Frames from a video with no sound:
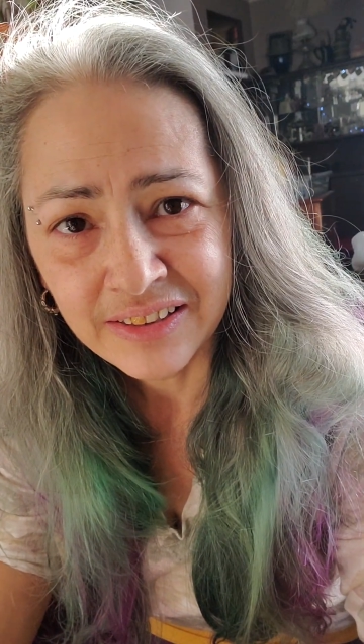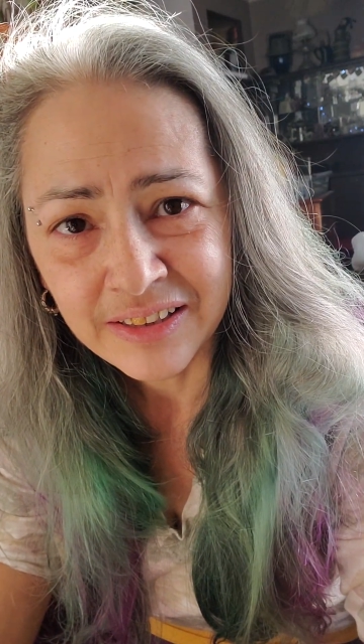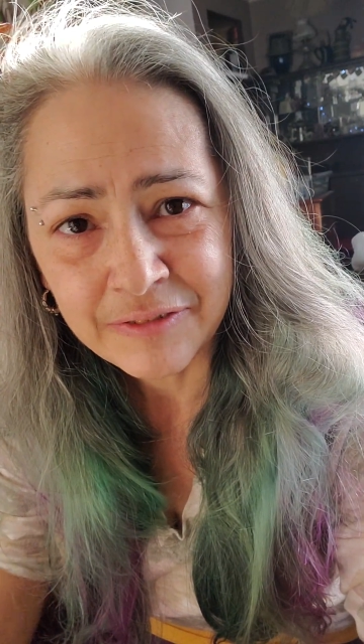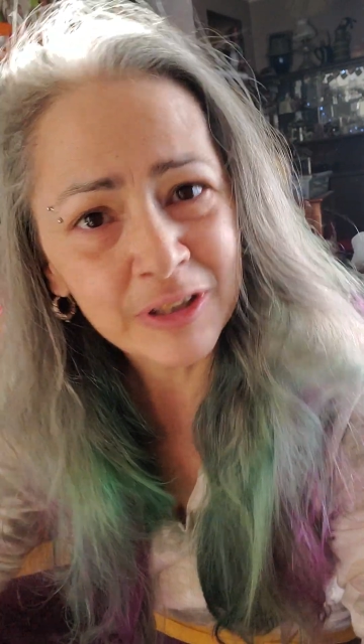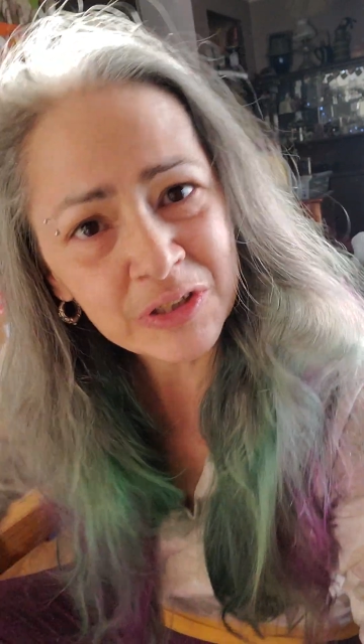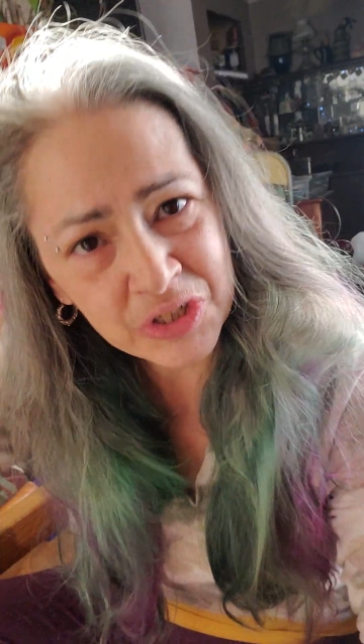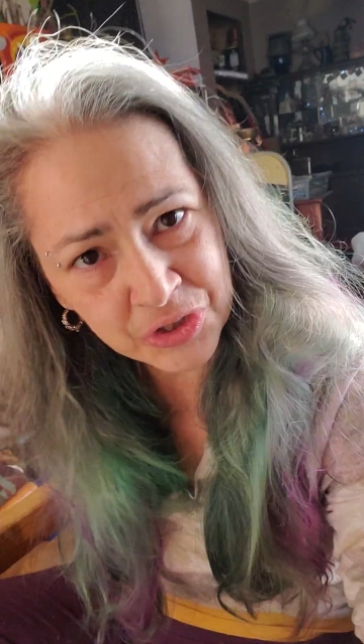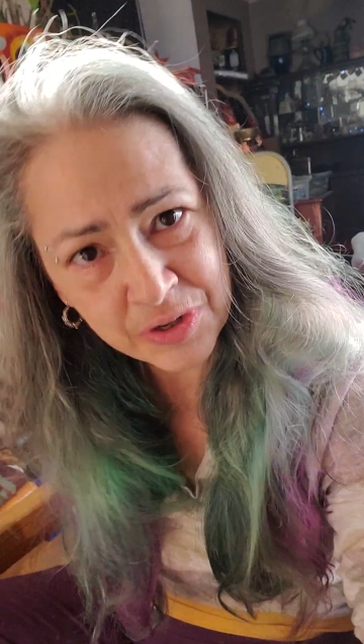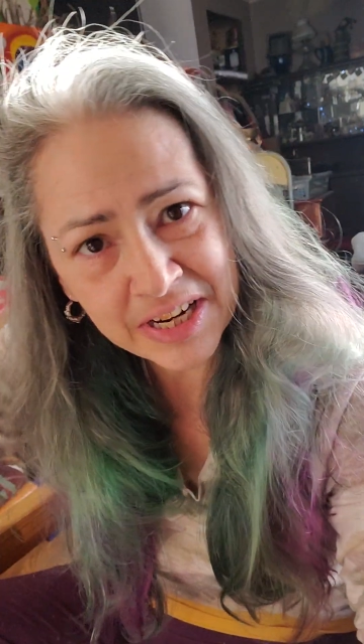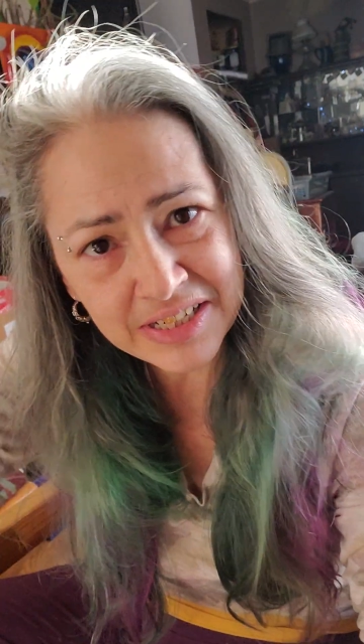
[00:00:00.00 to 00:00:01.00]
If you look
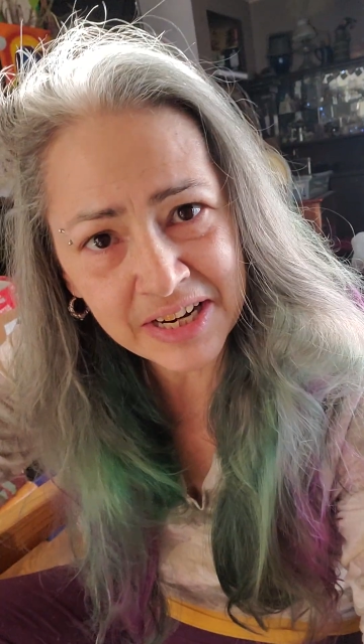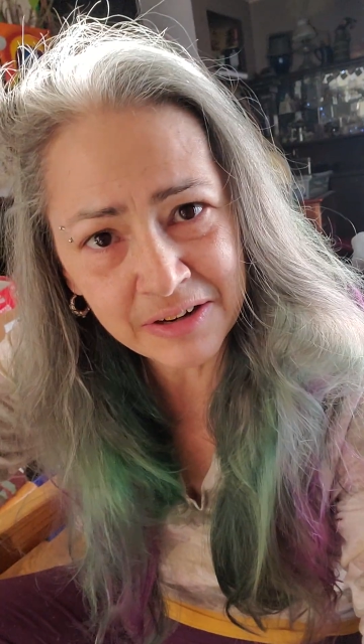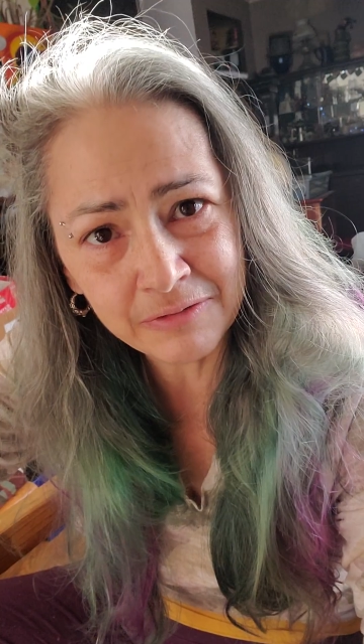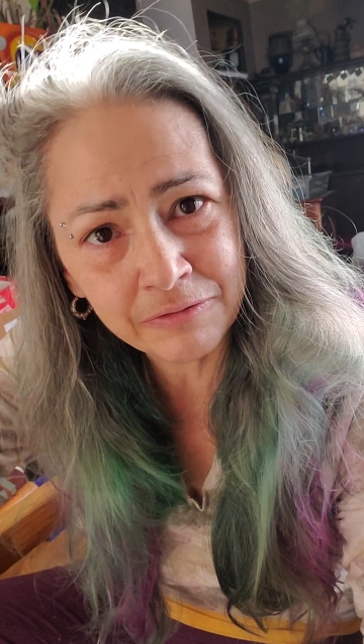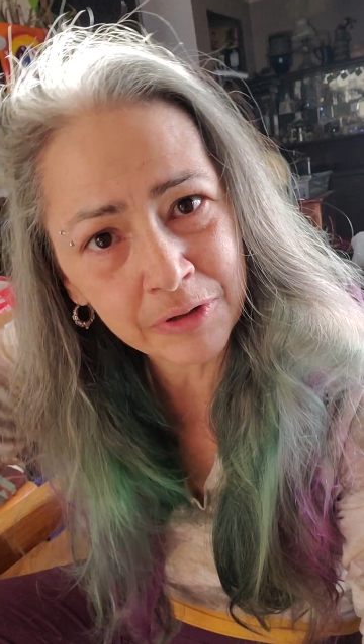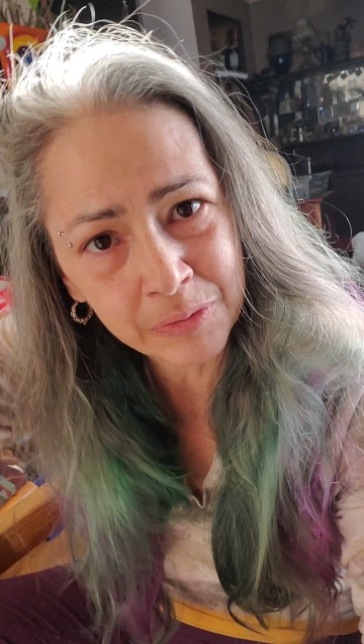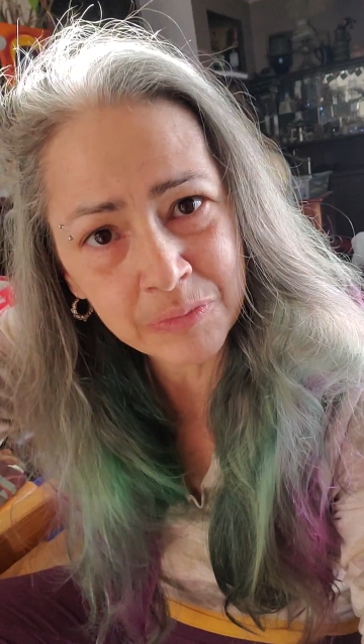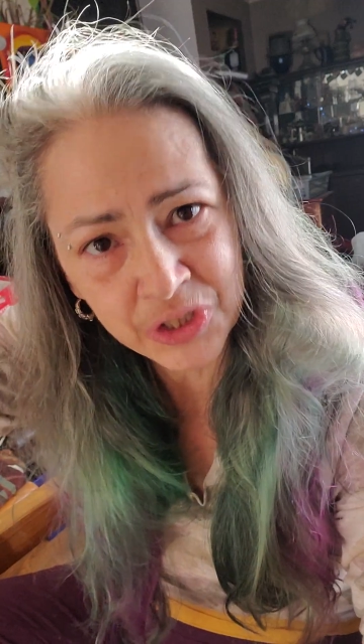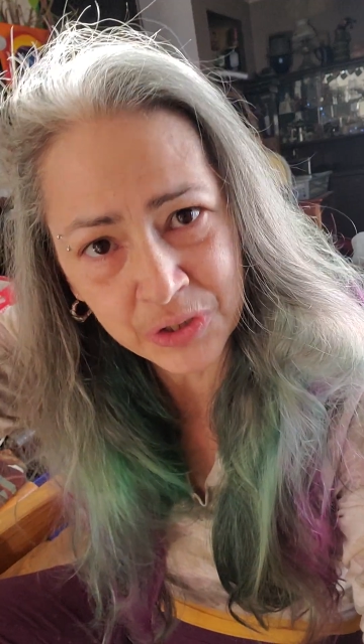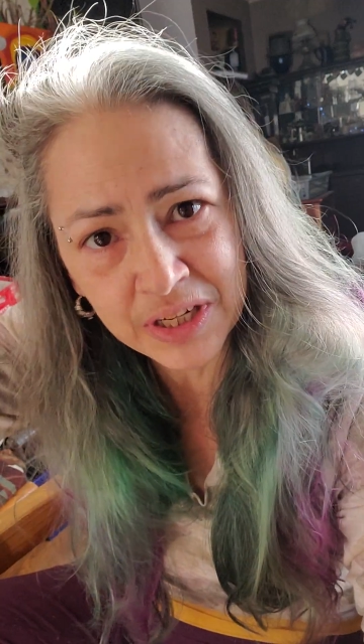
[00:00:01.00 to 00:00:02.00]
straight down from
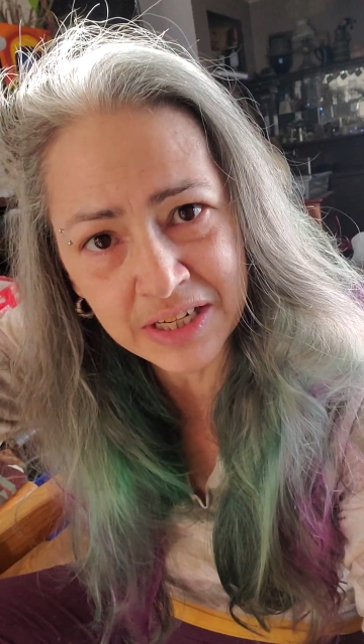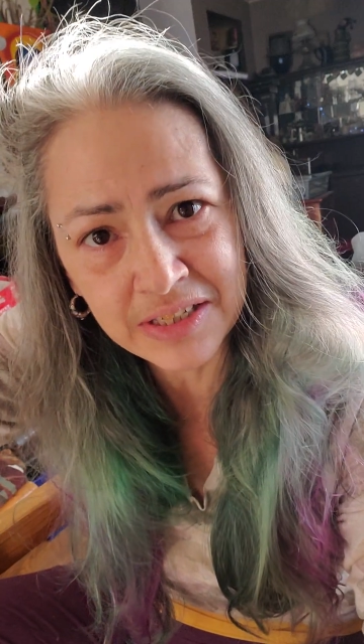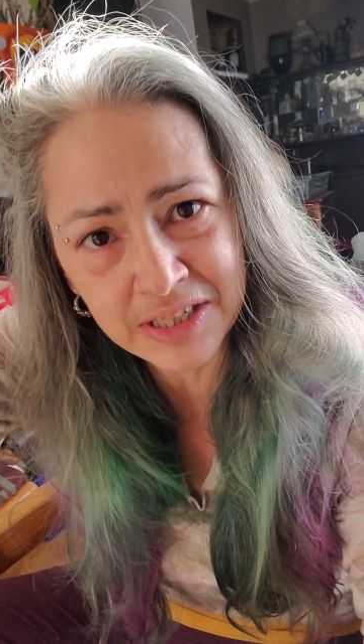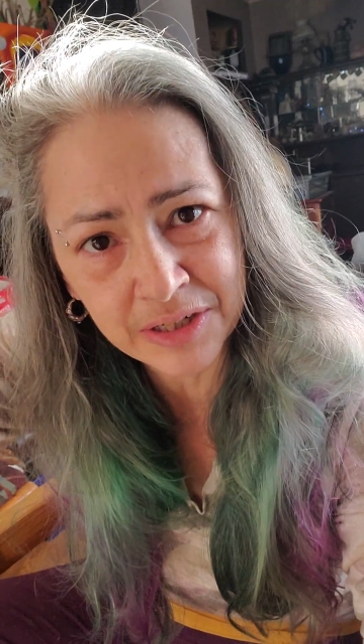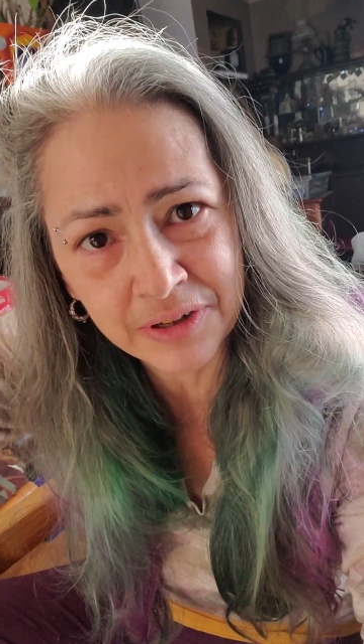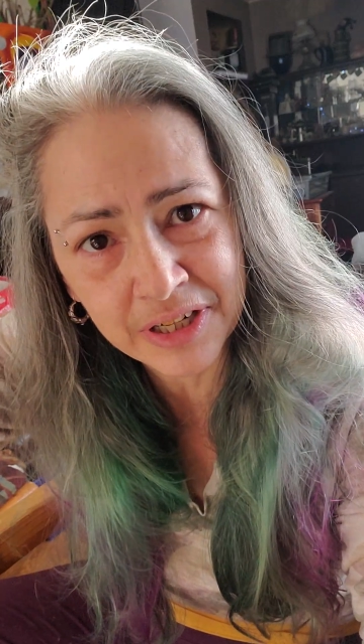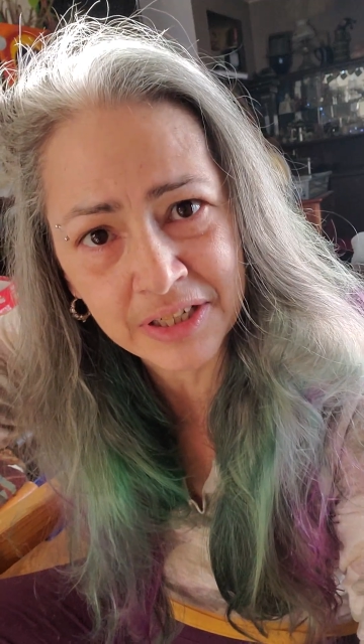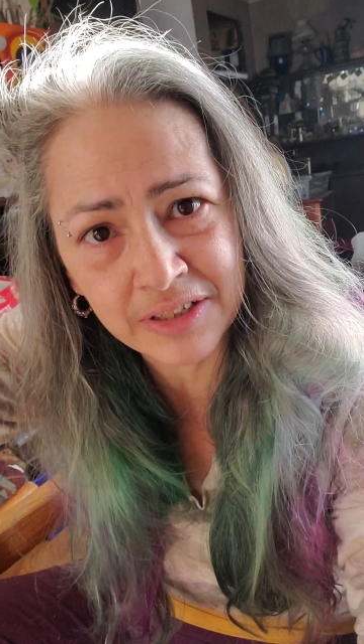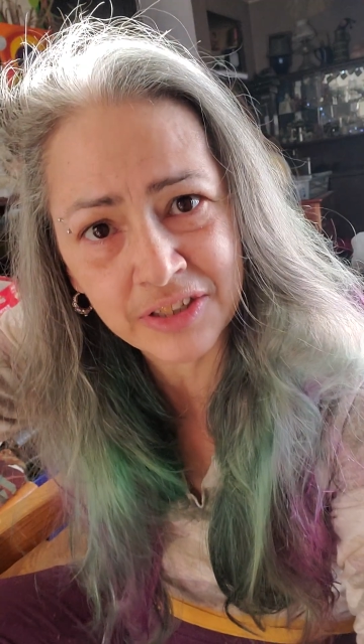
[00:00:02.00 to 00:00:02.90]
Turkey and Syria,